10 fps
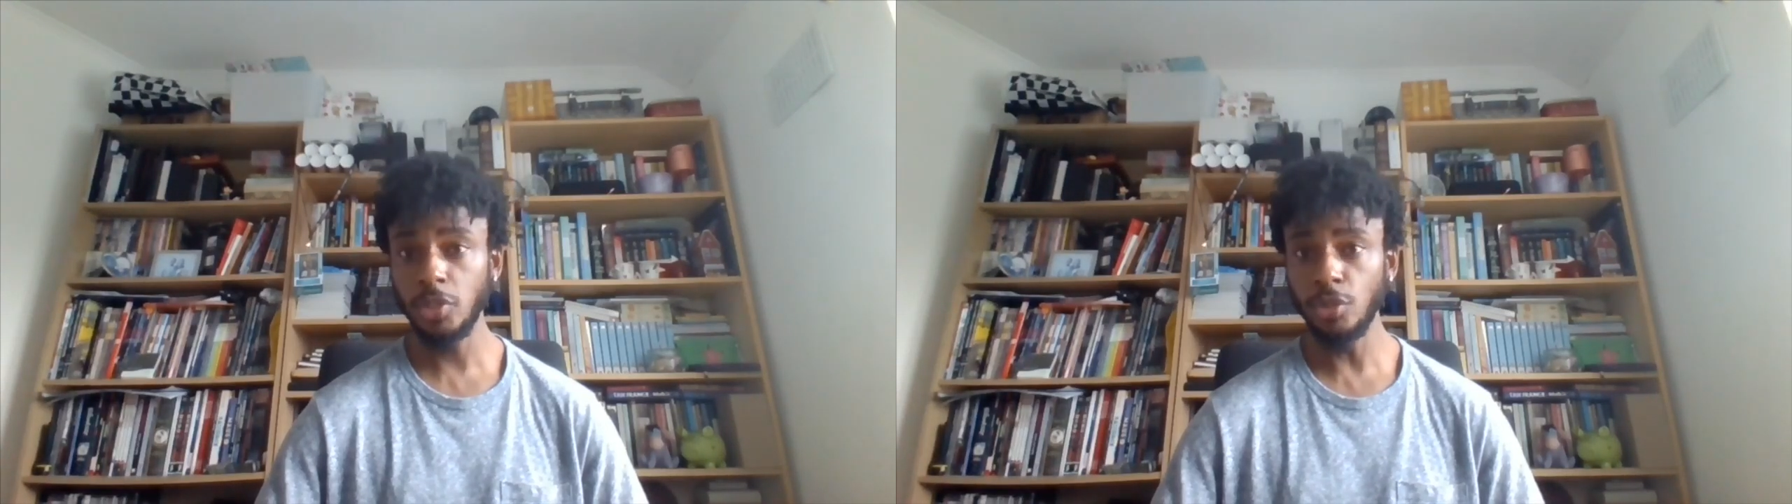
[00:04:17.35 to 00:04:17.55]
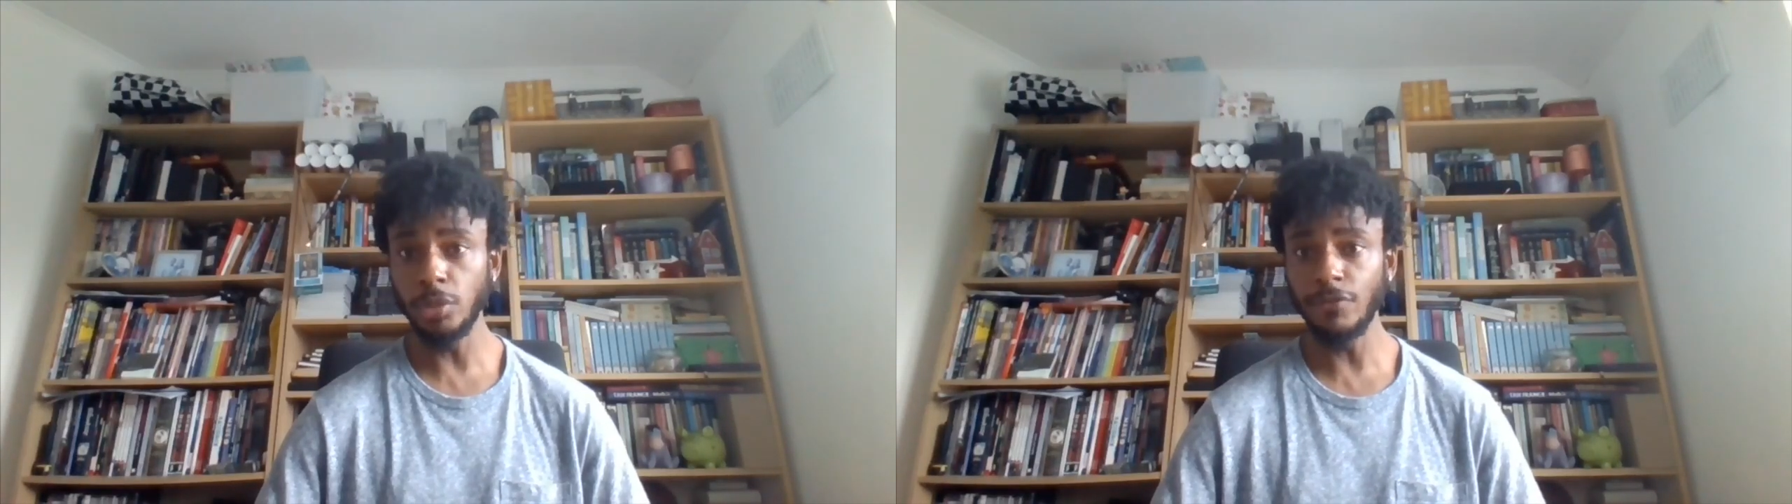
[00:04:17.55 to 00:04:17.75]

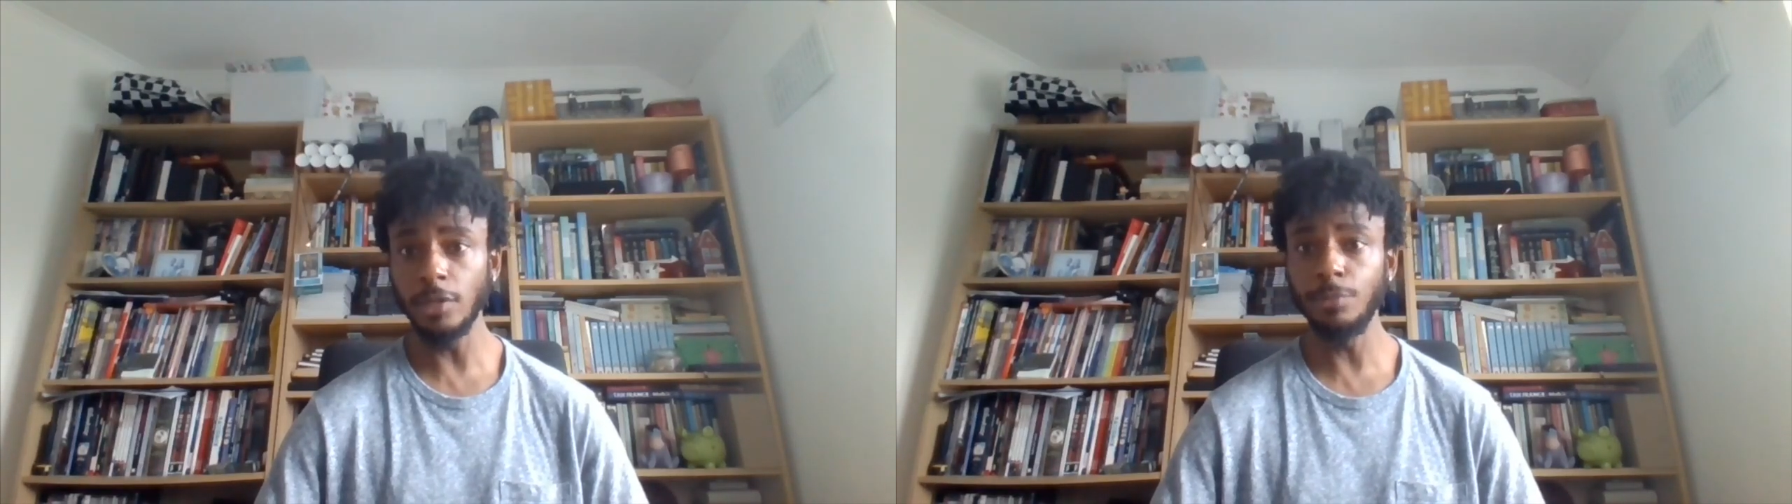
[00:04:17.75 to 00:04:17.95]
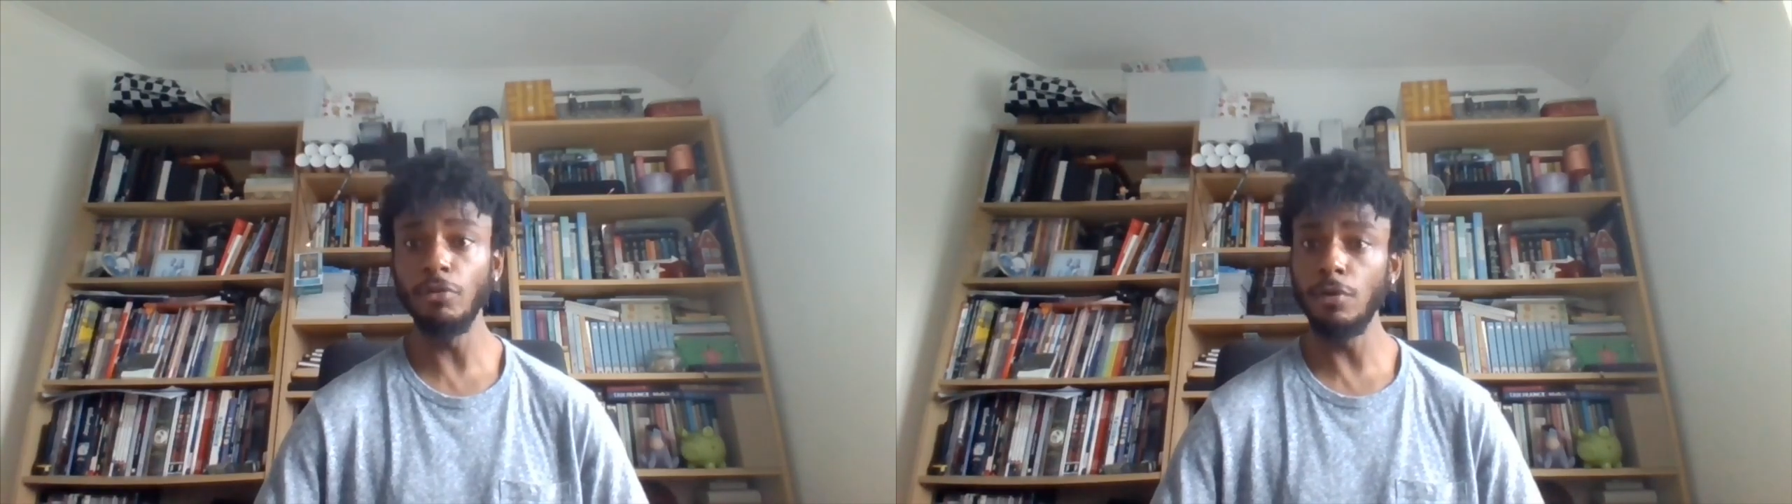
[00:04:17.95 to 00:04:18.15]
you'll
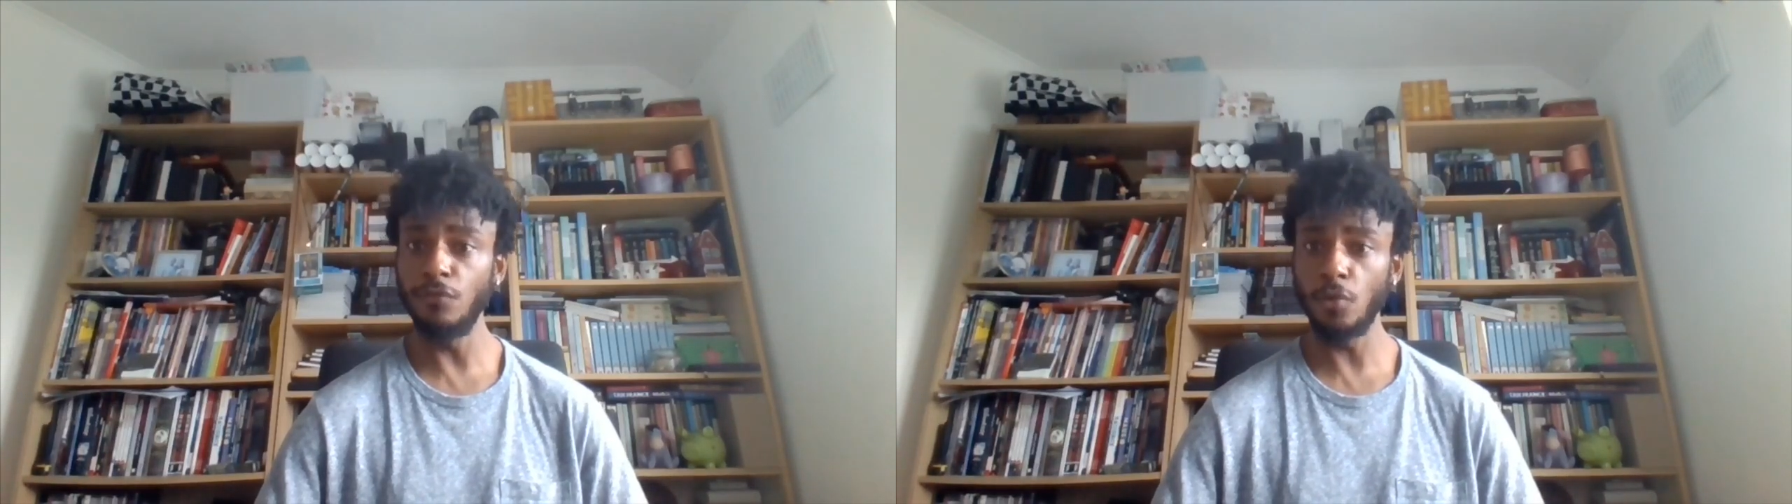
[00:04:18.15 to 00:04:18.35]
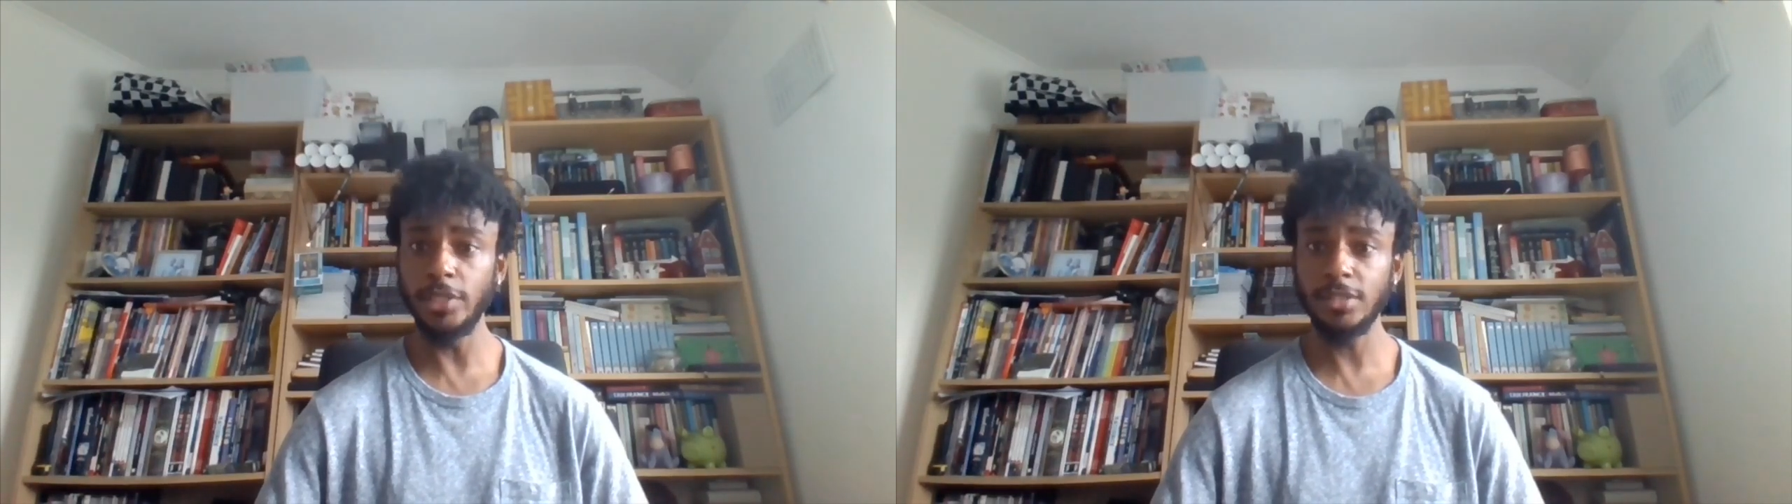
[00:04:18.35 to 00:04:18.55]
develop your own
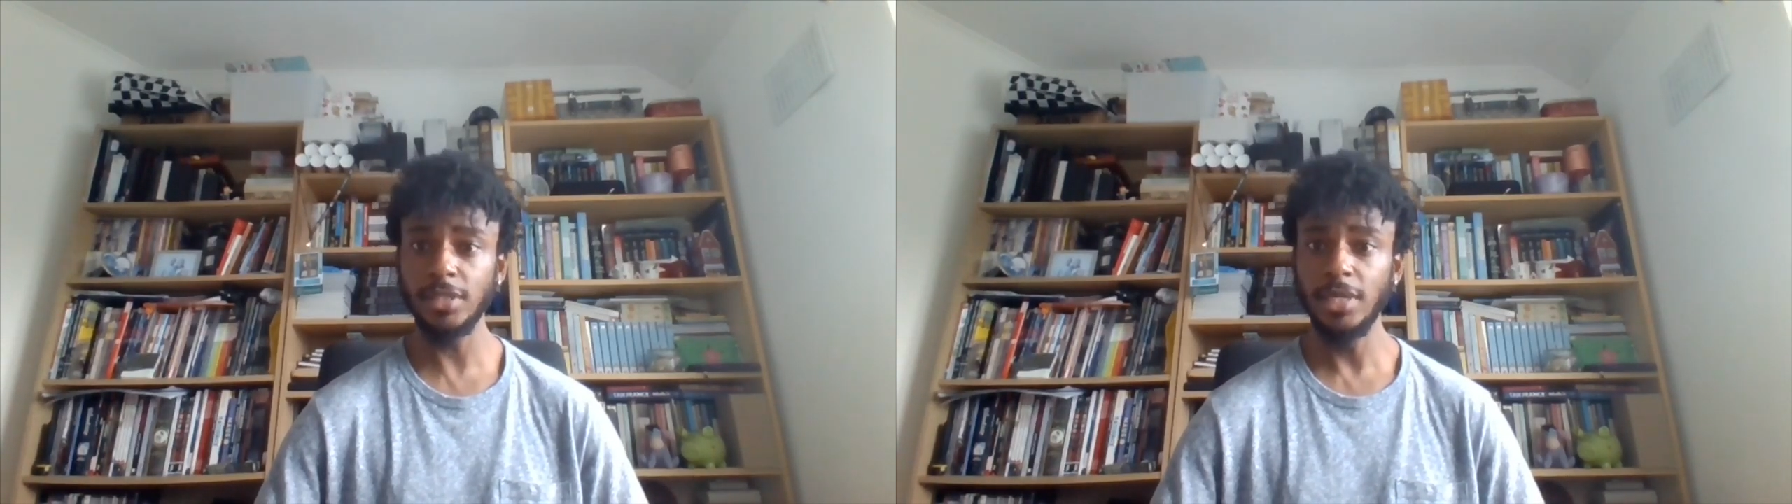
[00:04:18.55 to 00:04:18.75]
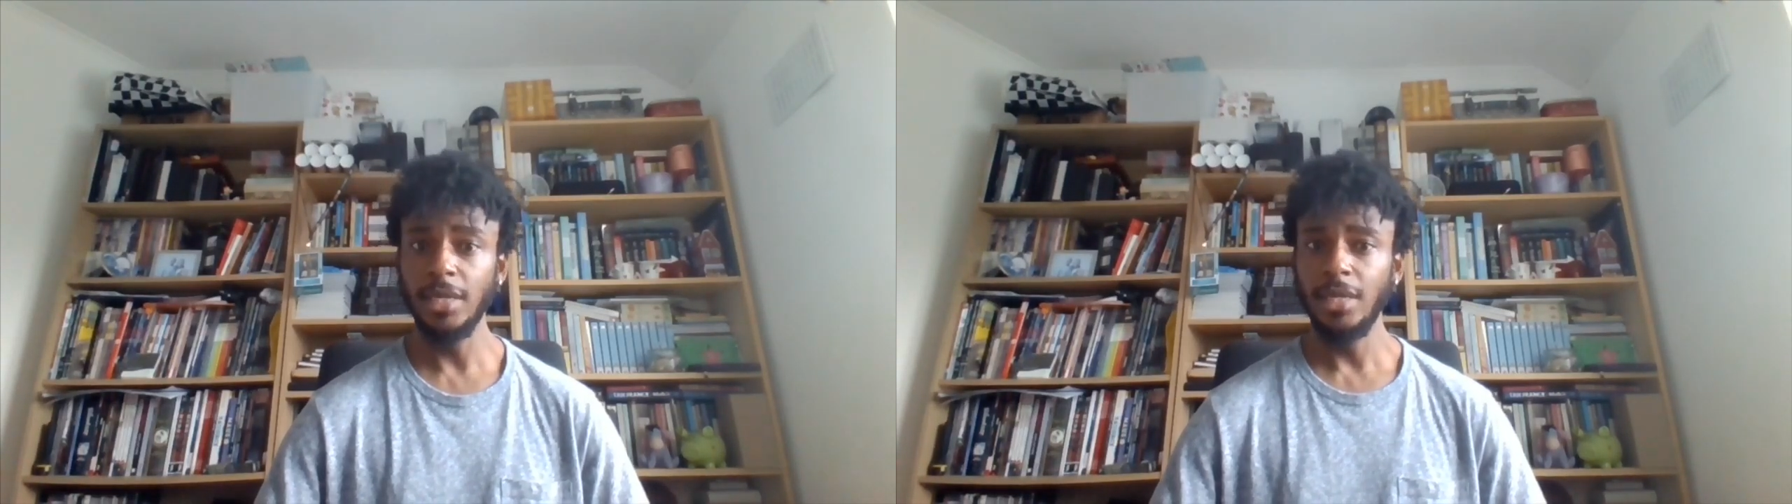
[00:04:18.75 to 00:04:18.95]
voice.